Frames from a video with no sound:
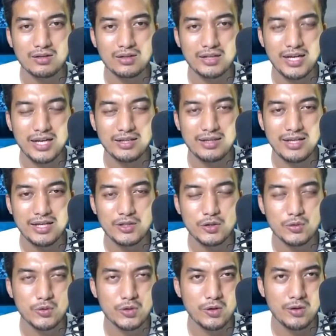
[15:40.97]
get that
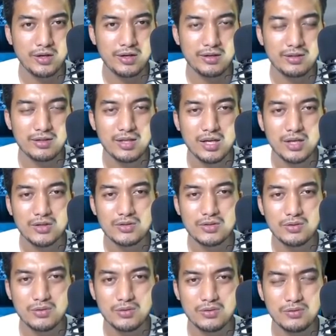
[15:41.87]
tutorial
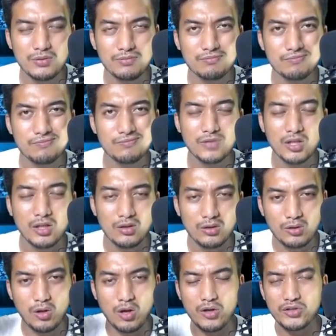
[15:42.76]
to
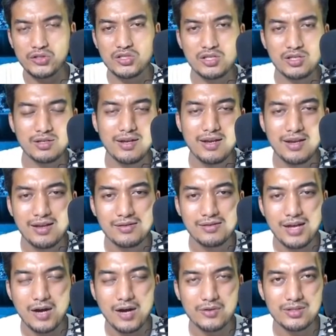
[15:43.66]
launch
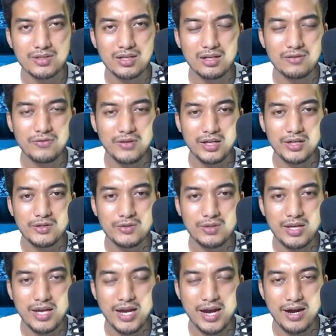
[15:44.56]
ourselves into
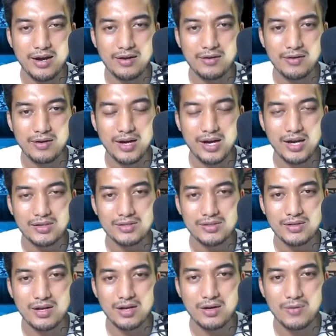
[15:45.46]
the air. Okay,
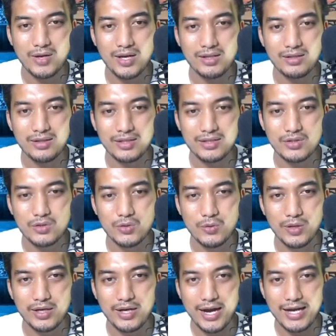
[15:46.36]
so, well, let's
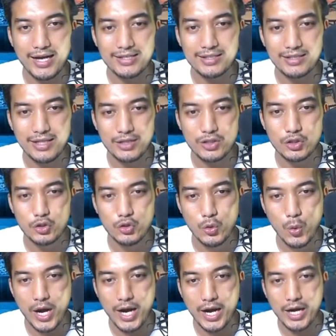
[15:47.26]
do it, guys. Let's
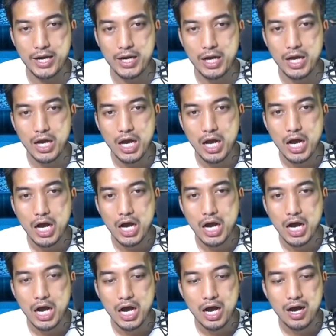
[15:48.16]
do it.
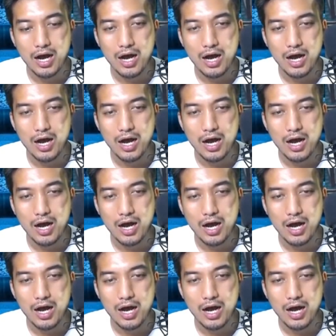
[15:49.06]
Oh,